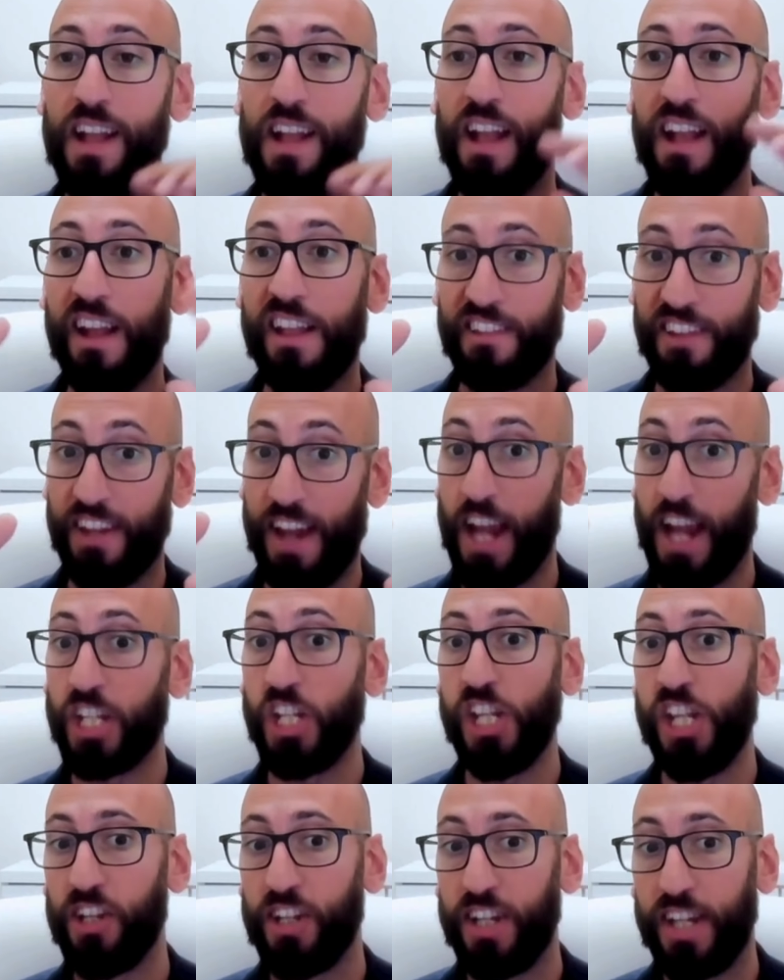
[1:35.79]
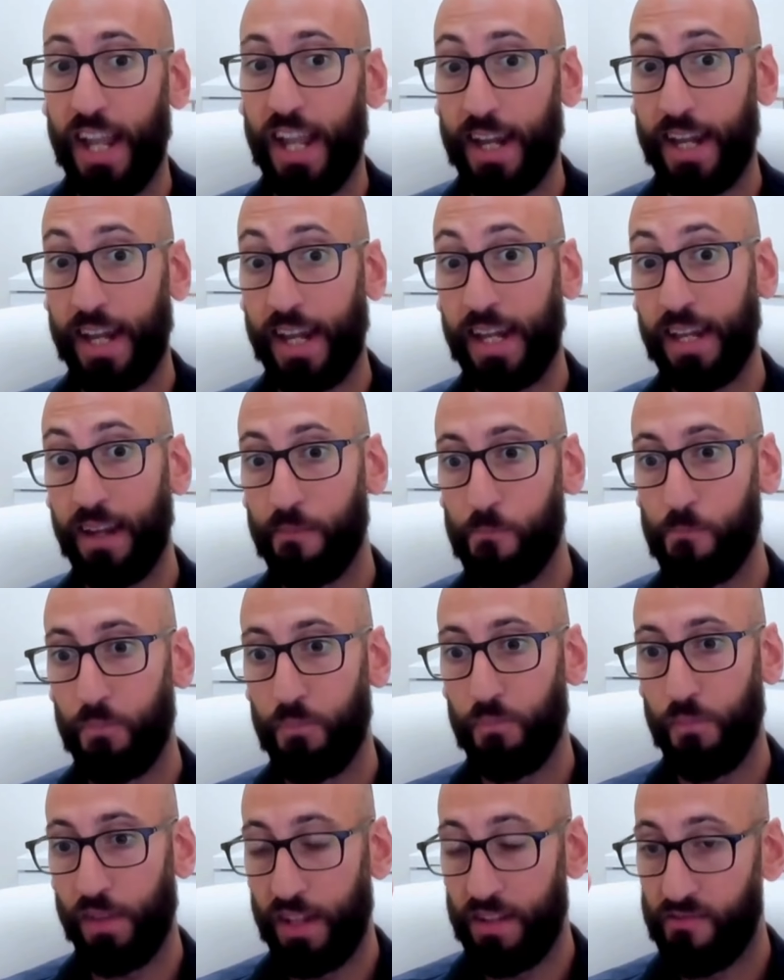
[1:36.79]
So actually you're getting
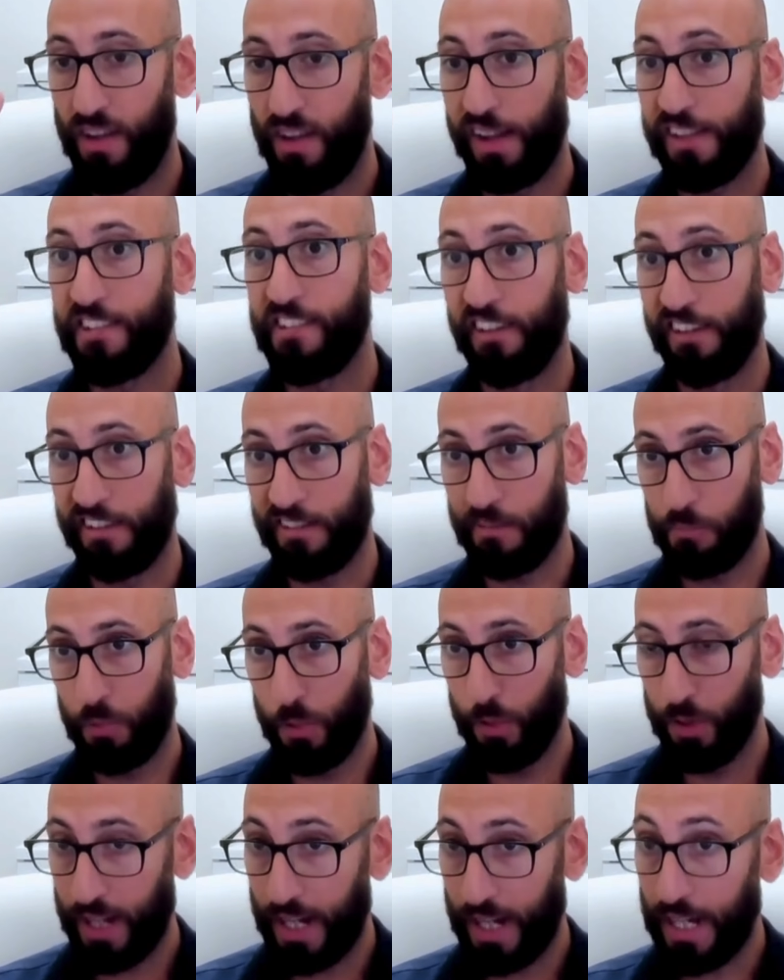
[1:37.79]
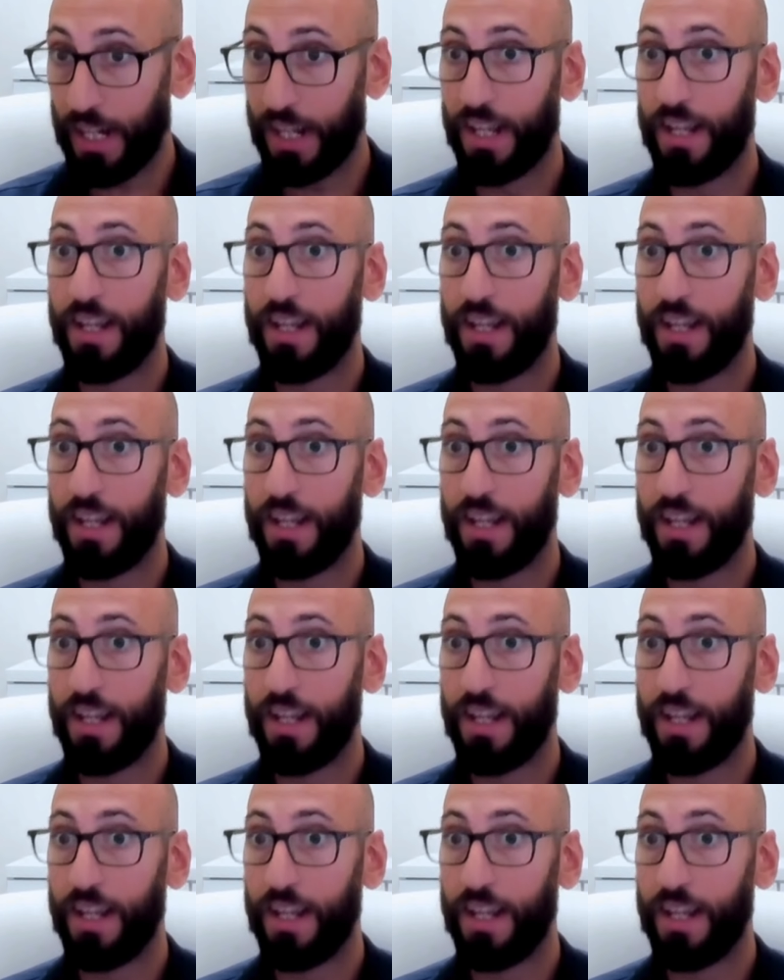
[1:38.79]
investors pulling,